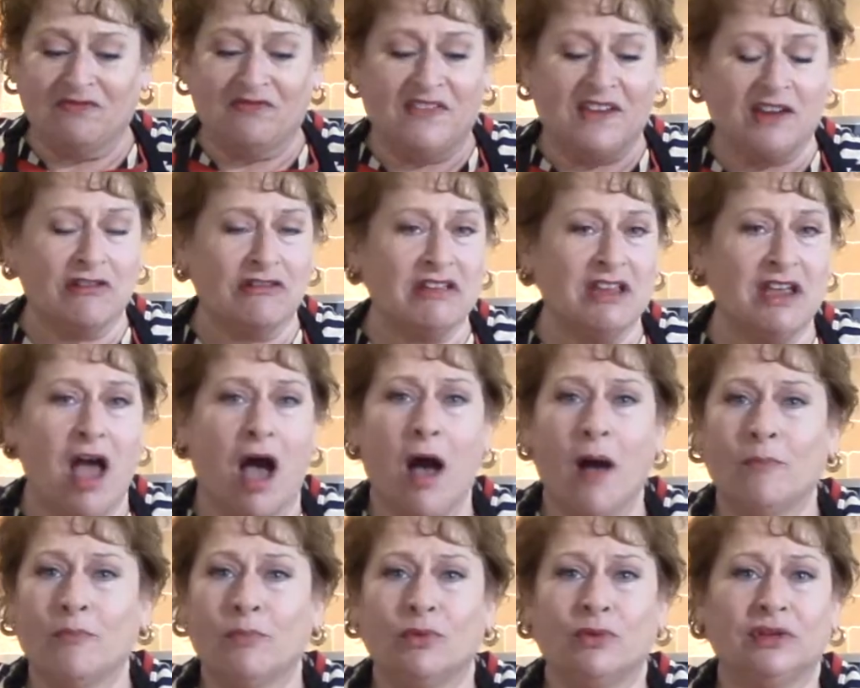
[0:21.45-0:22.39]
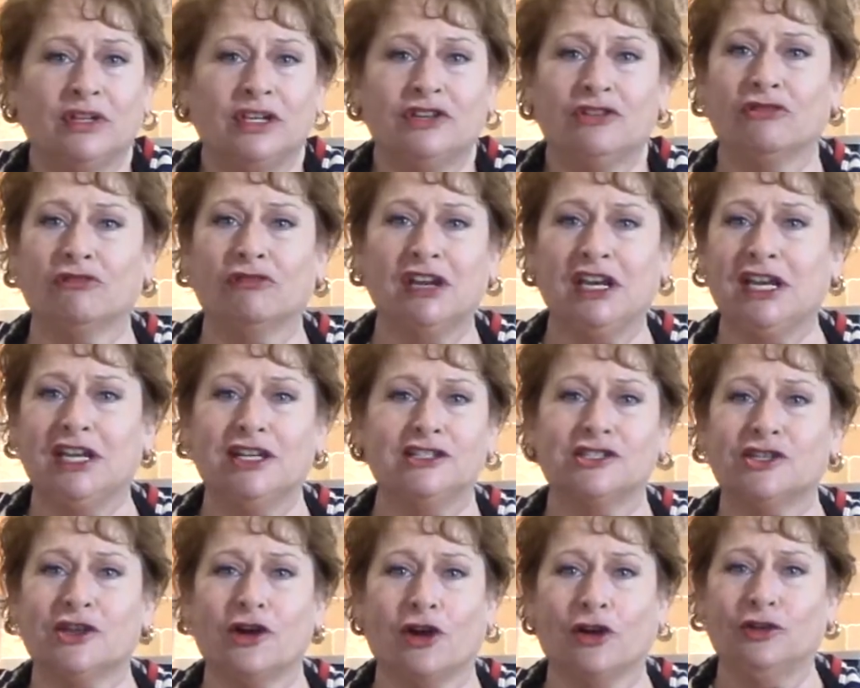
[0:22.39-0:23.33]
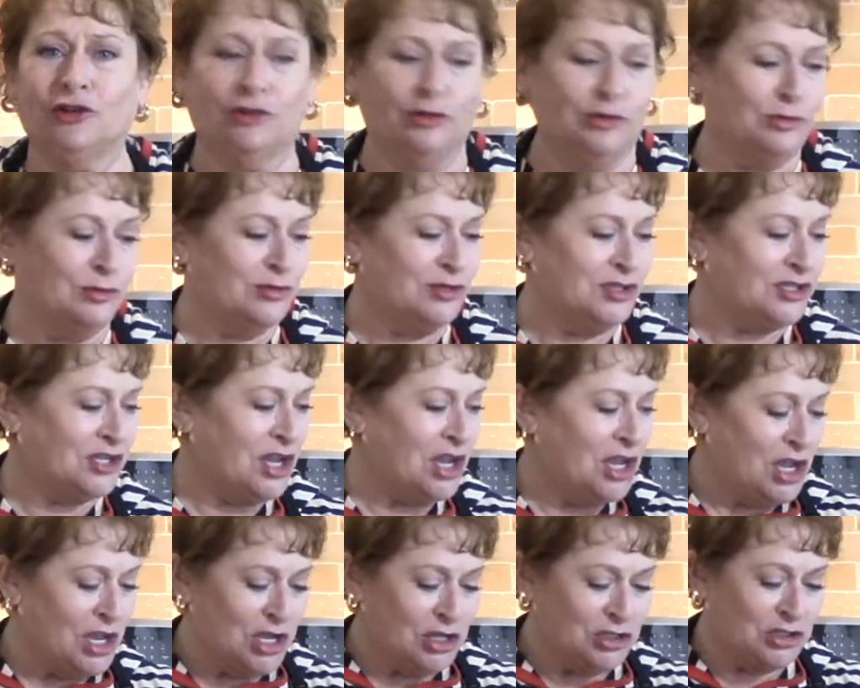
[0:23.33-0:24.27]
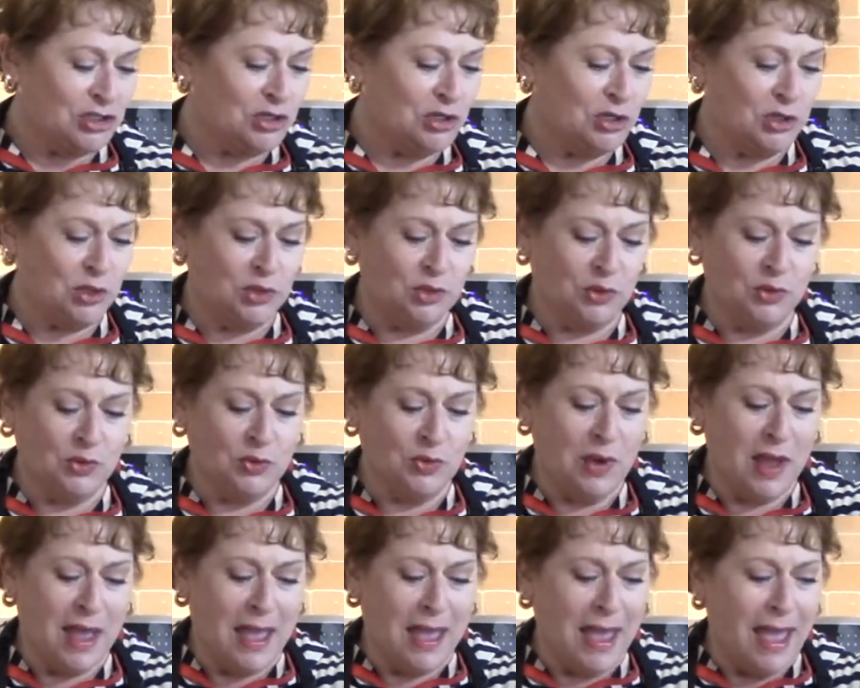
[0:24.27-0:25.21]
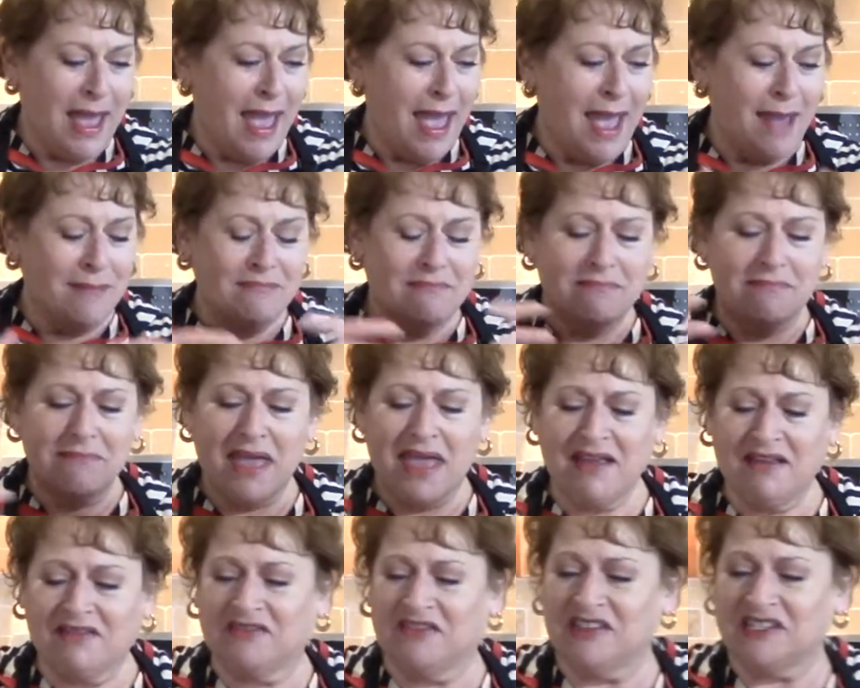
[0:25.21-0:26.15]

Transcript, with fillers: very humble ingredients are used to make